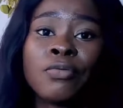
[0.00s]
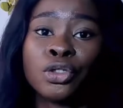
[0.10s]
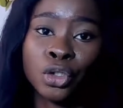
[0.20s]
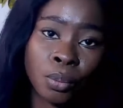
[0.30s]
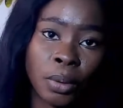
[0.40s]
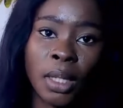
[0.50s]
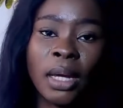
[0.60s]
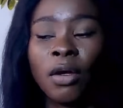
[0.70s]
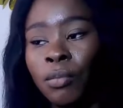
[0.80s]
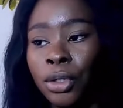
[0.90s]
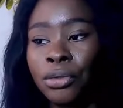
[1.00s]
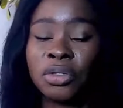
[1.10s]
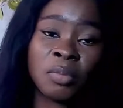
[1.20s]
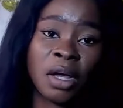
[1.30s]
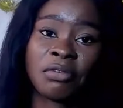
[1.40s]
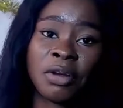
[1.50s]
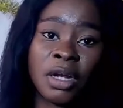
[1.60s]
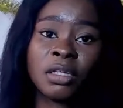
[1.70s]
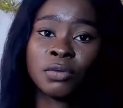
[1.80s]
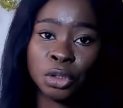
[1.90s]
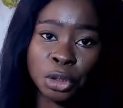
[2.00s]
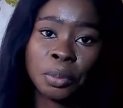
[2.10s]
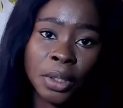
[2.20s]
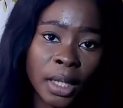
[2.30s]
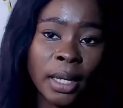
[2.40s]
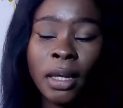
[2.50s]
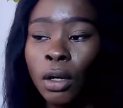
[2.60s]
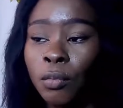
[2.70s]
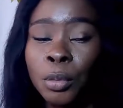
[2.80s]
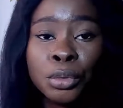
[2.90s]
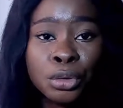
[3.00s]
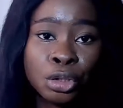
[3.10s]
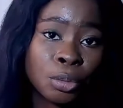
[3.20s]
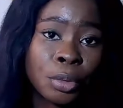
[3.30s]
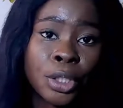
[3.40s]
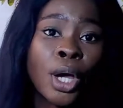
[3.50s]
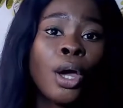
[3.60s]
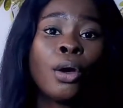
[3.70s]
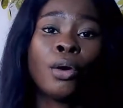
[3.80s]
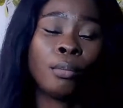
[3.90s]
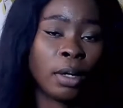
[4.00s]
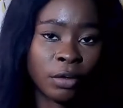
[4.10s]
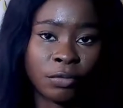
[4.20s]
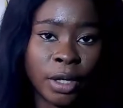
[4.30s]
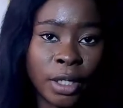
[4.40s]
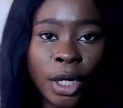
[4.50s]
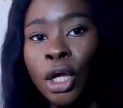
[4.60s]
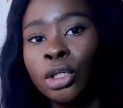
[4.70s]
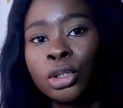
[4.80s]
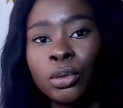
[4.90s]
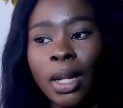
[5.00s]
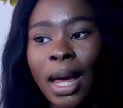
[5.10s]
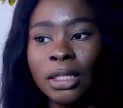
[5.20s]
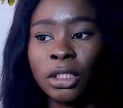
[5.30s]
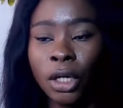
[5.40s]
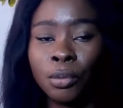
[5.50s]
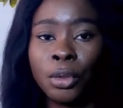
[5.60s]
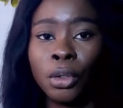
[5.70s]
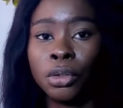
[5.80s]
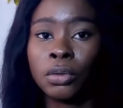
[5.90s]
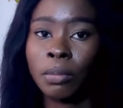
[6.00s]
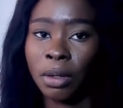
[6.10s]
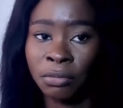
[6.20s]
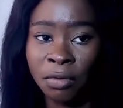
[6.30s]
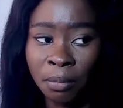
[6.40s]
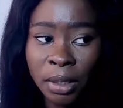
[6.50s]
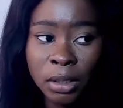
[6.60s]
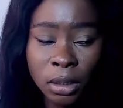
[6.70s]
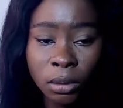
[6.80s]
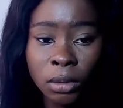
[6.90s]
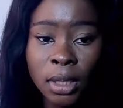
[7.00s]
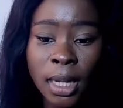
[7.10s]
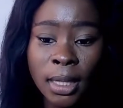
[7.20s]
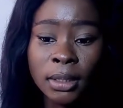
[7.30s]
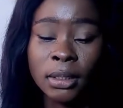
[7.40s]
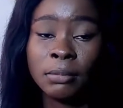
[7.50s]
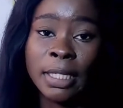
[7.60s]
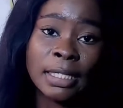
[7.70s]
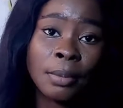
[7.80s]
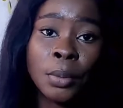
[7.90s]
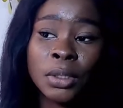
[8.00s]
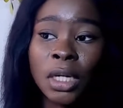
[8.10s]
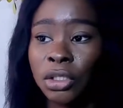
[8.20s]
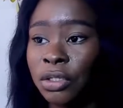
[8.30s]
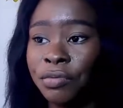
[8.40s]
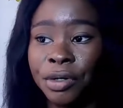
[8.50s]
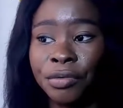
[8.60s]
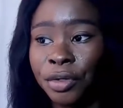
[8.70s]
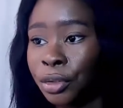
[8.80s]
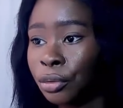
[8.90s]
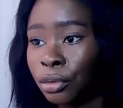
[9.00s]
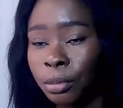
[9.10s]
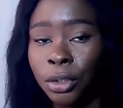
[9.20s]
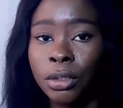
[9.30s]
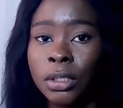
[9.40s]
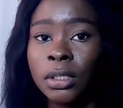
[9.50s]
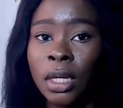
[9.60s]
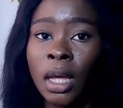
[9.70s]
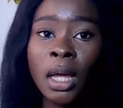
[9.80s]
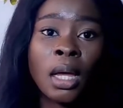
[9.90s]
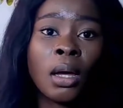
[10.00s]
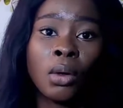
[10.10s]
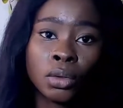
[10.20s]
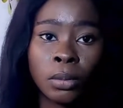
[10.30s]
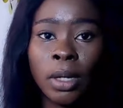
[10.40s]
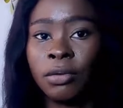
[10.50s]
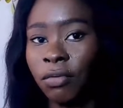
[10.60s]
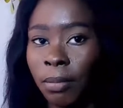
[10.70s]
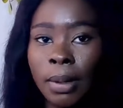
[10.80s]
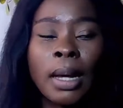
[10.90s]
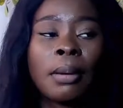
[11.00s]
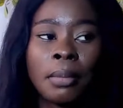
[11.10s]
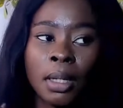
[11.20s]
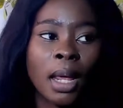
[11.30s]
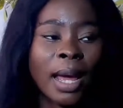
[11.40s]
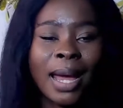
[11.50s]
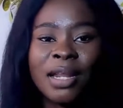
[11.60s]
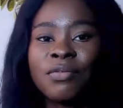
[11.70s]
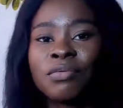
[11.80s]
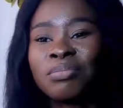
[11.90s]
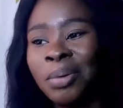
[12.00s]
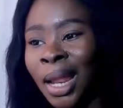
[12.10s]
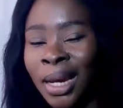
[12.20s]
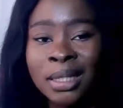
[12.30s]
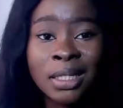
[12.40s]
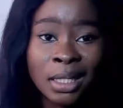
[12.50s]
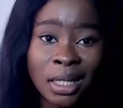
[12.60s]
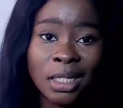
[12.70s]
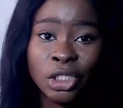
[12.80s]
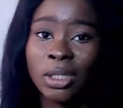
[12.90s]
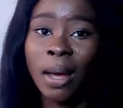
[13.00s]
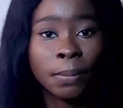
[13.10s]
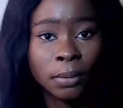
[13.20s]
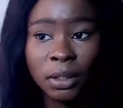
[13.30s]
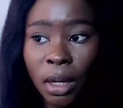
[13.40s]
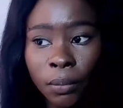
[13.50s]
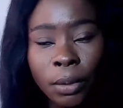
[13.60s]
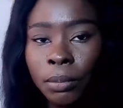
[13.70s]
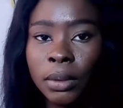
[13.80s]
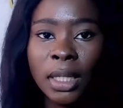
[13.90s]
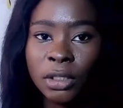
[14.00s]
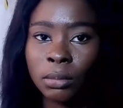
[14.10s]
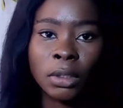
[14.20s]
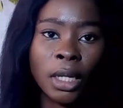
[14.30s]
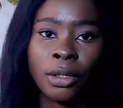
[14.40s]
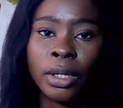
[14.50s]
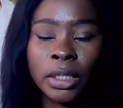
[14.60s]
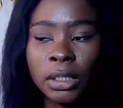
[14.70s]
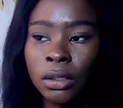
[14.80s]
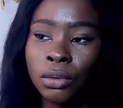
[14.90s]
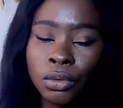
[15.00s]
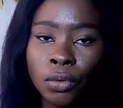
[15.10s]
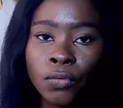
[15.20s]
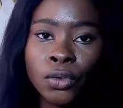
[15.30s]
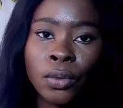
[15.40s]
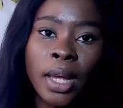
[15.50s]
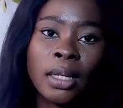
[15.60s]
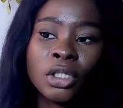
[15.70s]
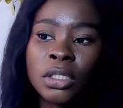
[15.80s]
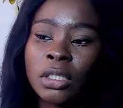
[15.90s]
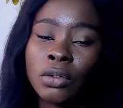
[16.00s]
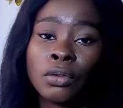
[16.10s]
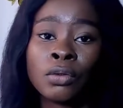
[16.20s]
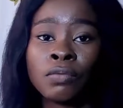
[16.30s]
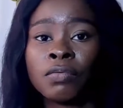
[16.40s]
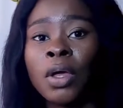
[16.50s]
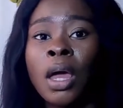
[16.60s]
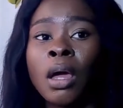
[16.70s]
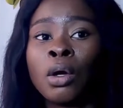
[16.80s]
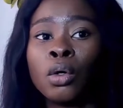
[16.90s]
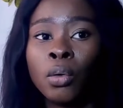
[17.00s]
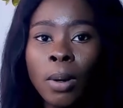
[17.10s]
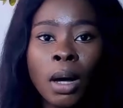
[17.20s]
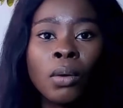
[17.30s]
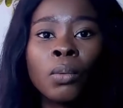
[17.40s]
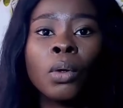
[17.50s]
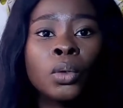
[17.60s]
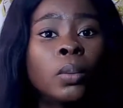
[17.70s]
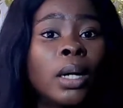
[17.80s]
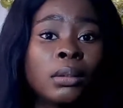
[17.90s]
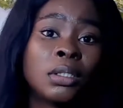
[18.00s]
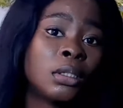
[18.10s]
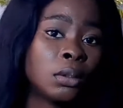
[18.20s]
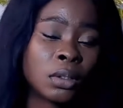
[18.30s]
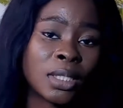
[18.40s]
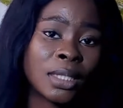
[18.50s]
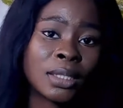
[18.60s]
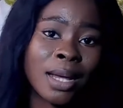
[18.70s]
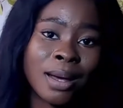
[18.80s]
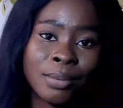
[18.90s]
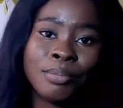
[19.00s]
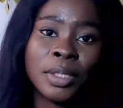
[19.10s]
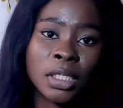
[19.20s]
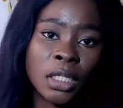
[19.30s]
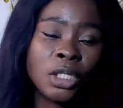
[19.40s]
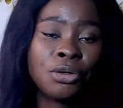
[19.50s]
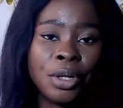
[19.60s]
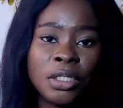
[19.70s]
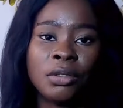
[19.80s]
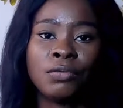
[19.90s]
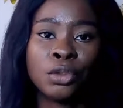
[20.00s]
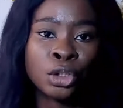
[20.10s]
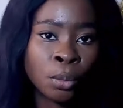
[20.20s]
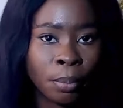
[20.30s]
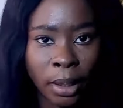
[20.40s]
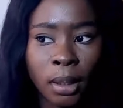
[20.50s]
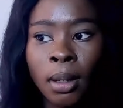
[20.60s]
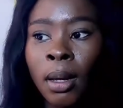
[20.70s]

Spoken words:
for shopping. Like everybody knows Black Friday is for shopping. Like a lot of people do shopping on Black Friday. So that actually helped a lot with my November sales, and my timing was actually very, very good because October, November, I didn't even plan it like that, it just happened that way, but that's something that you can take note of. So, and just take note of global, worldwide sales that are basically created for shopping,